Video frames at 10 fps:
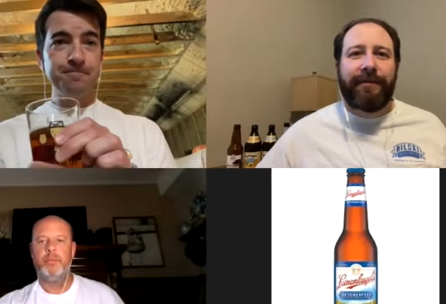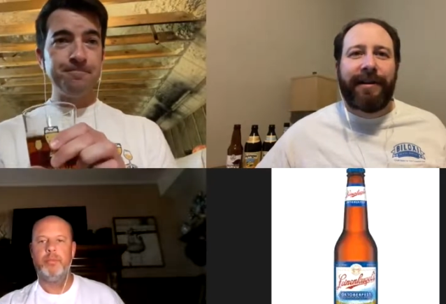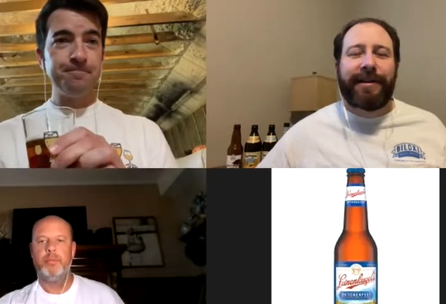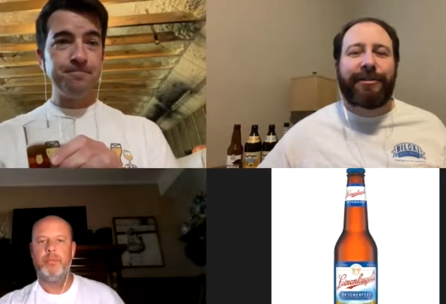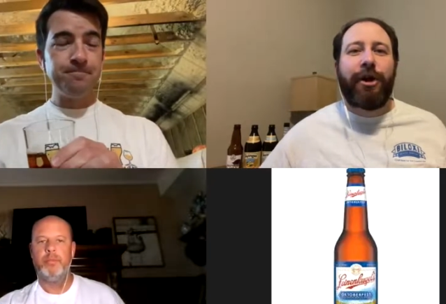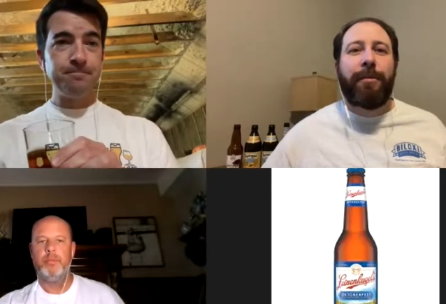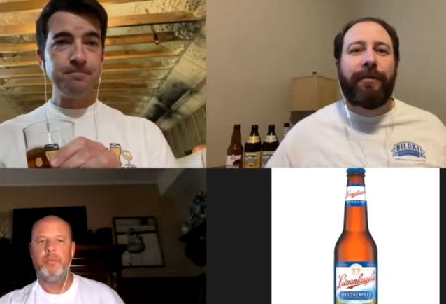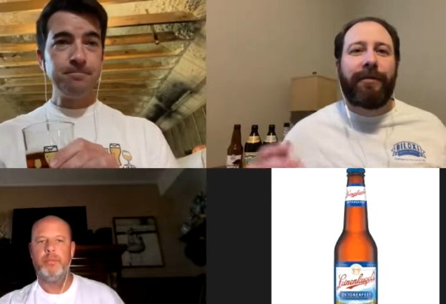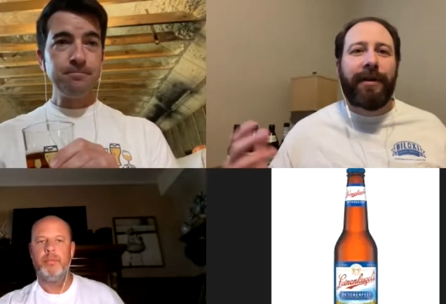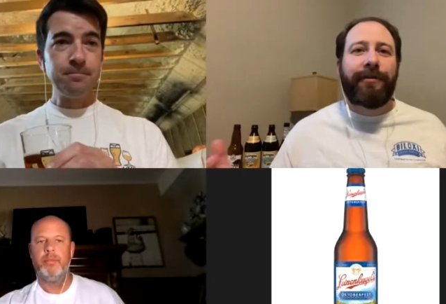
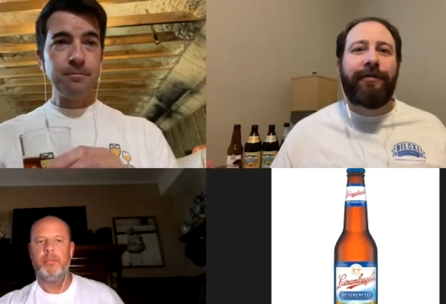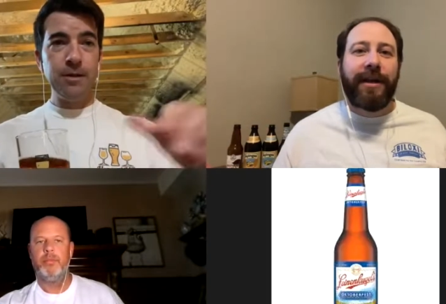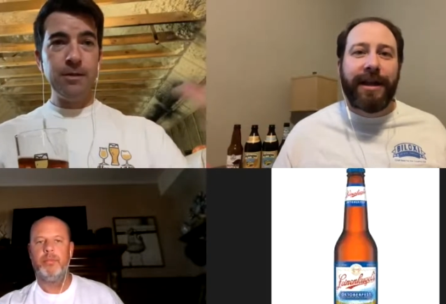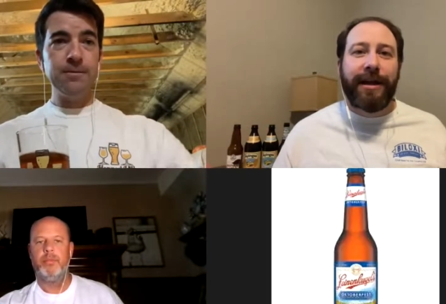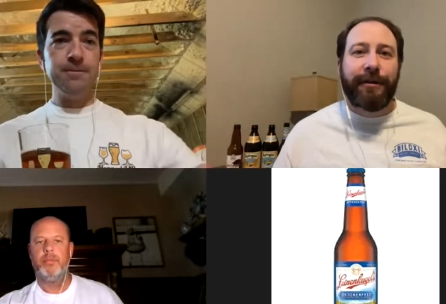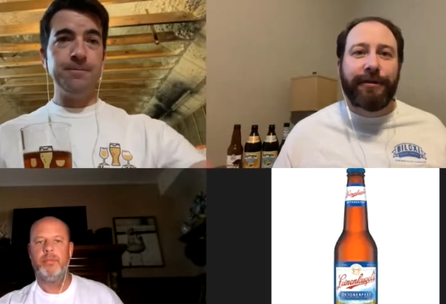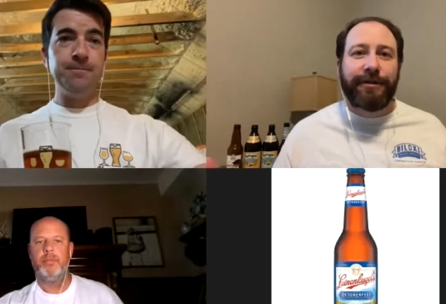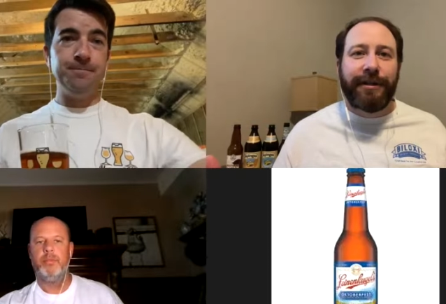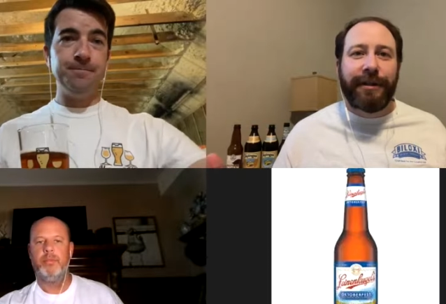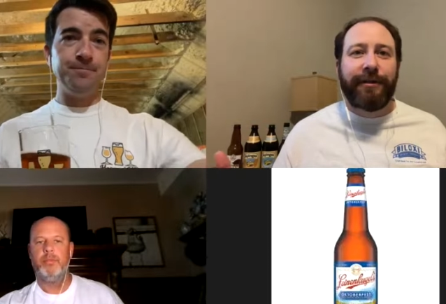Speaker 1: Oktoberfest
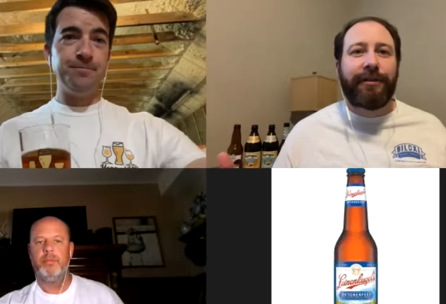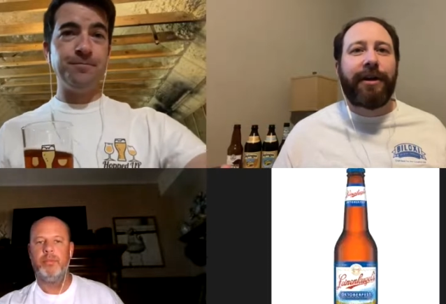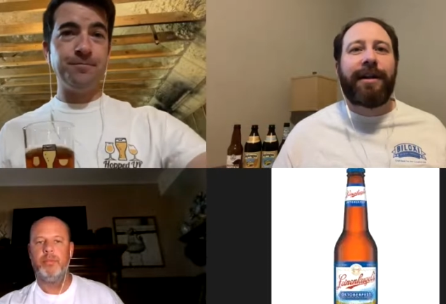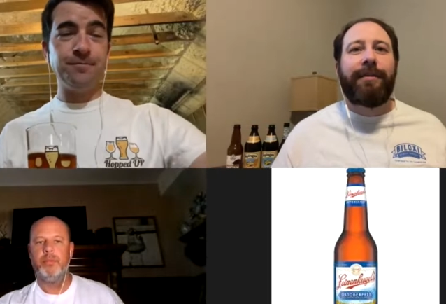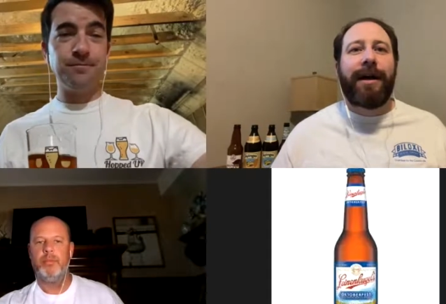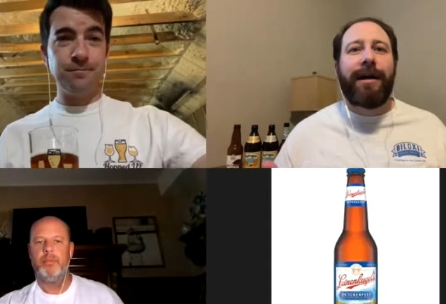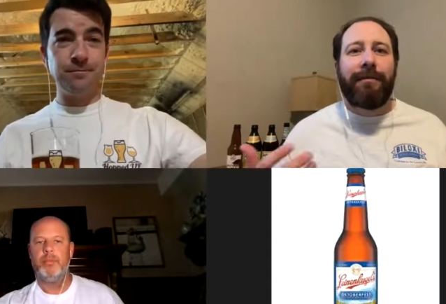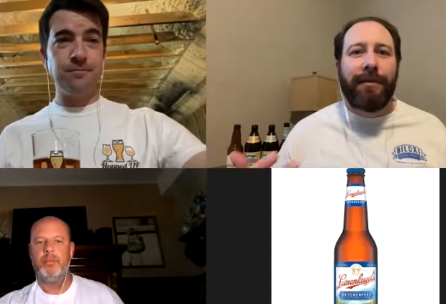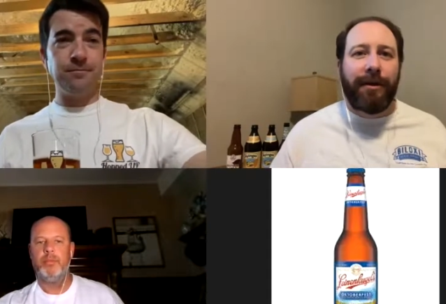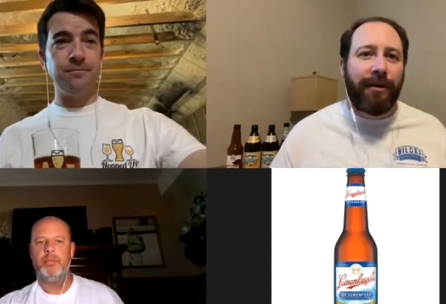videos, you know, talking about
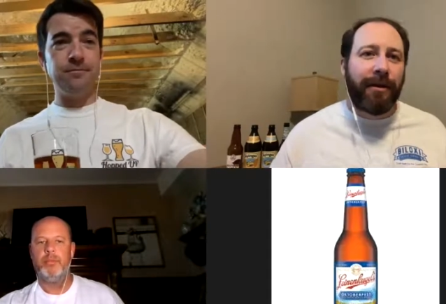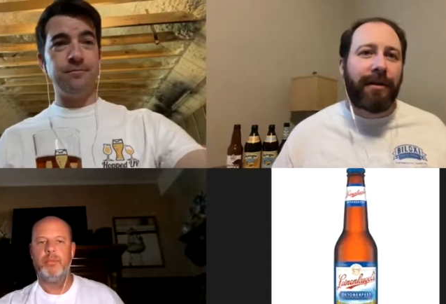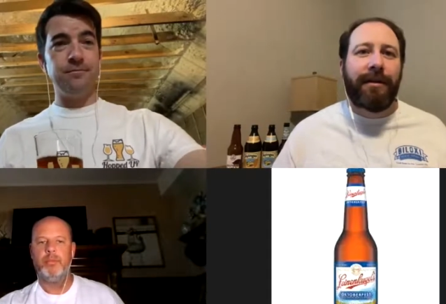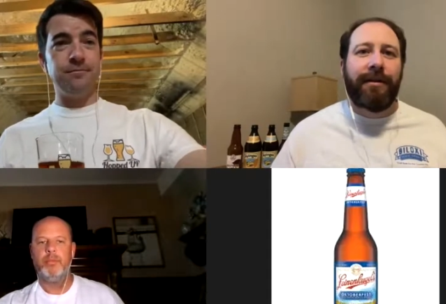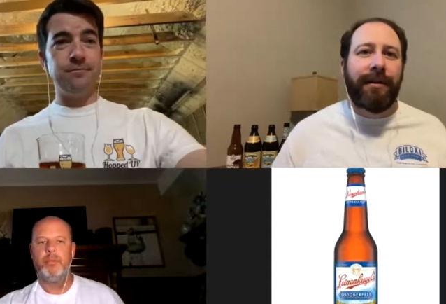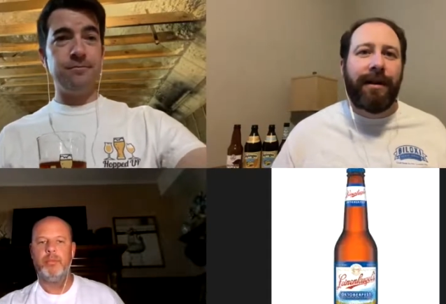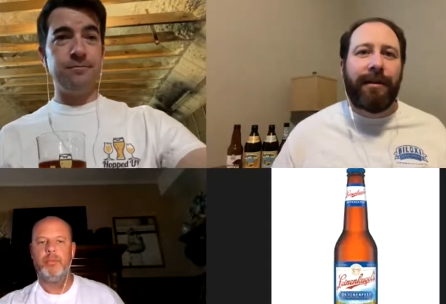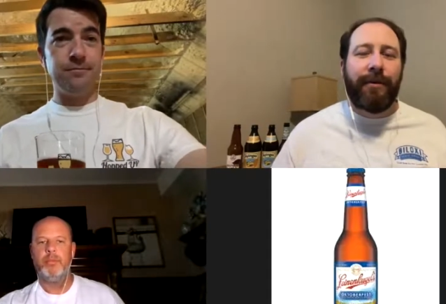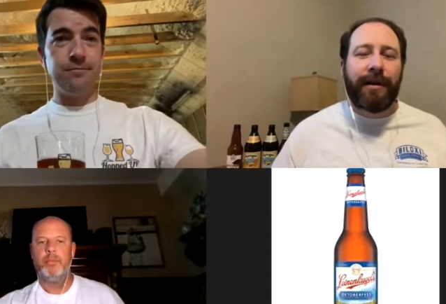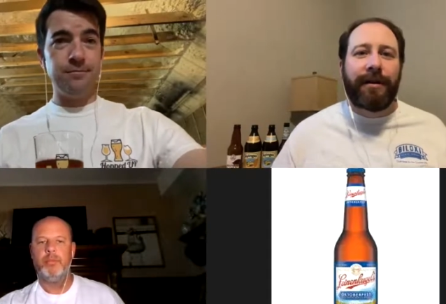Munich and, and
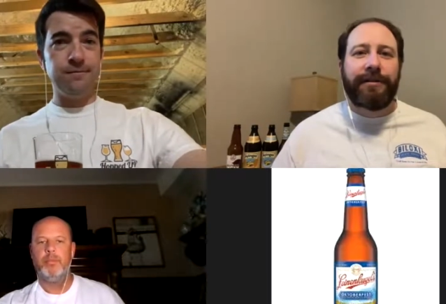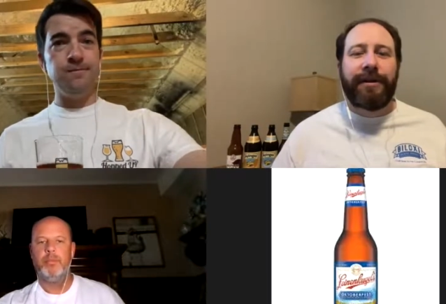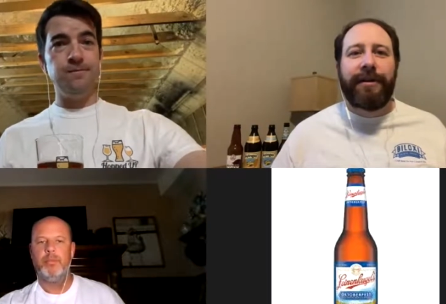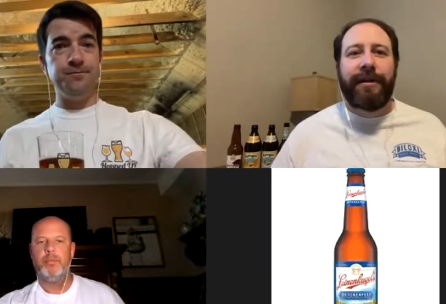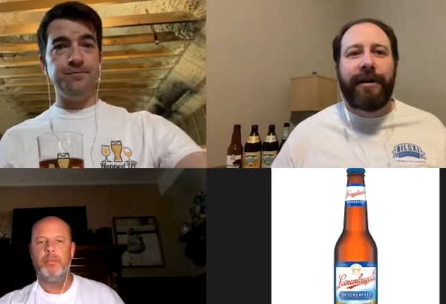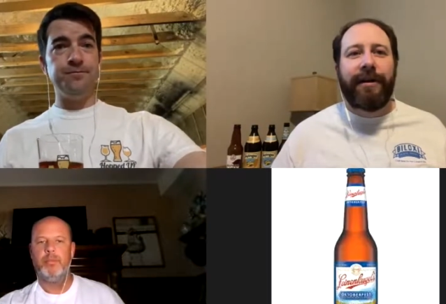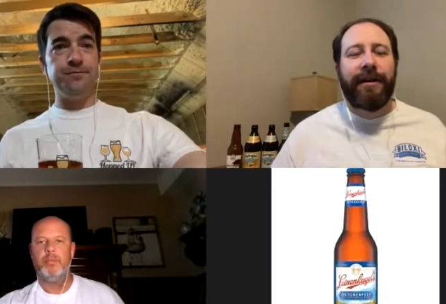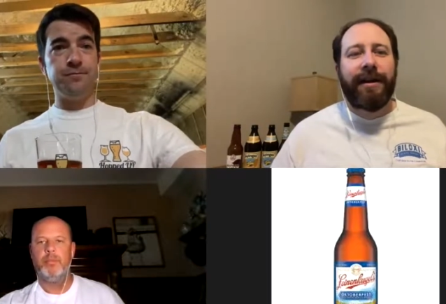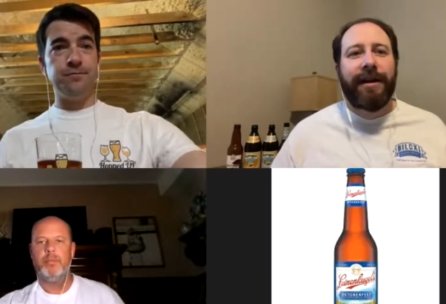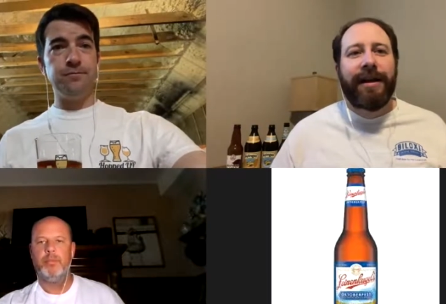what goes on there.
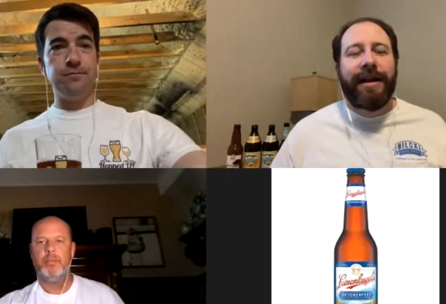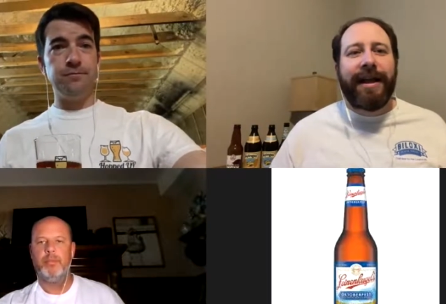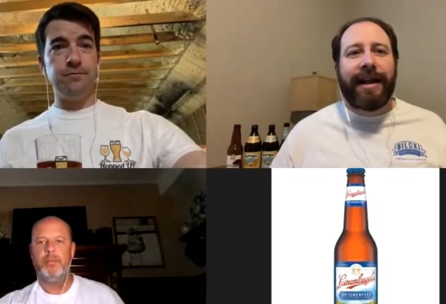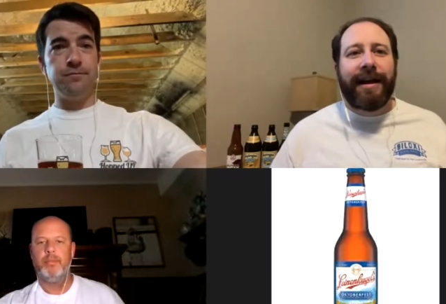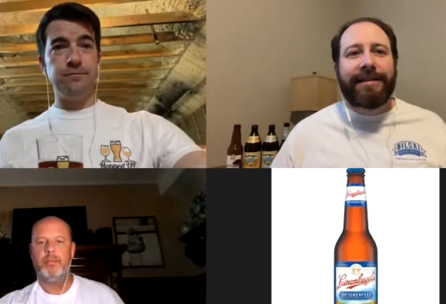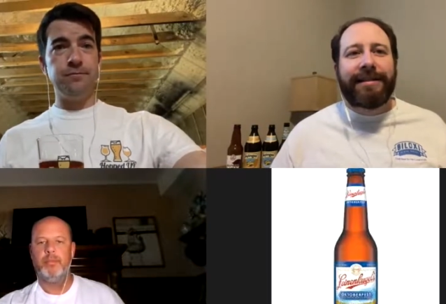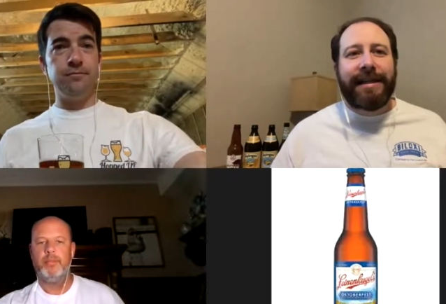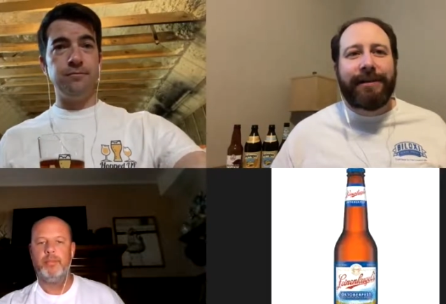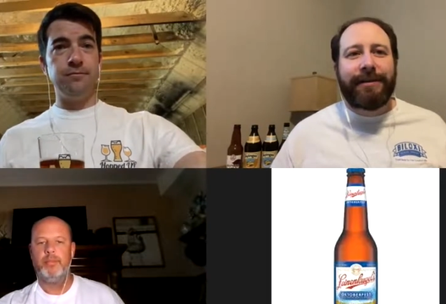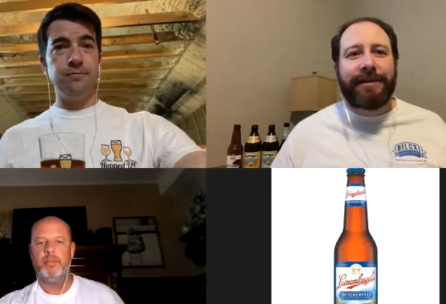It kind of
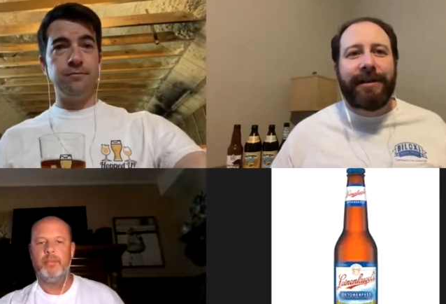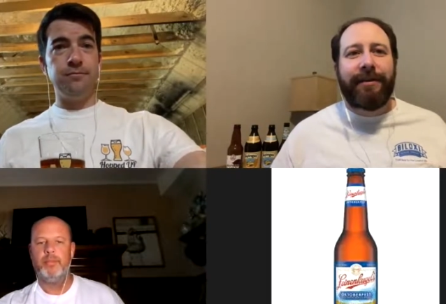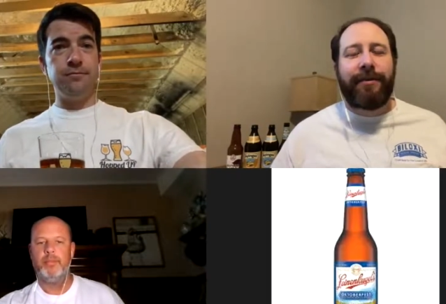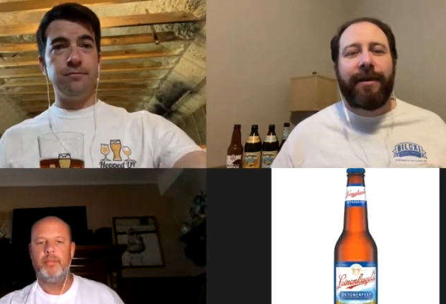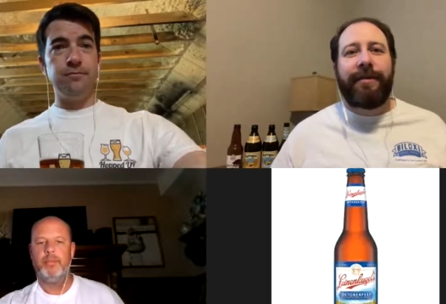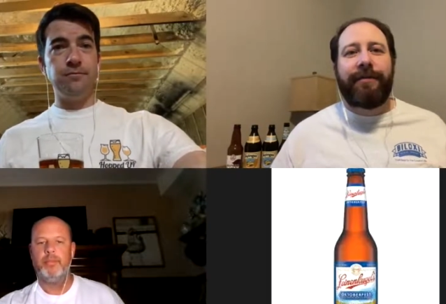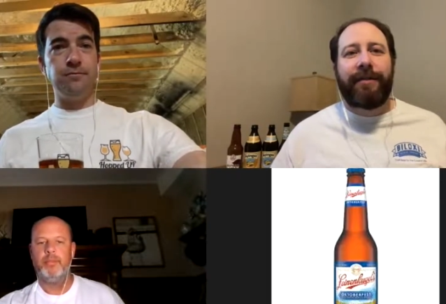seems, you know, equivalent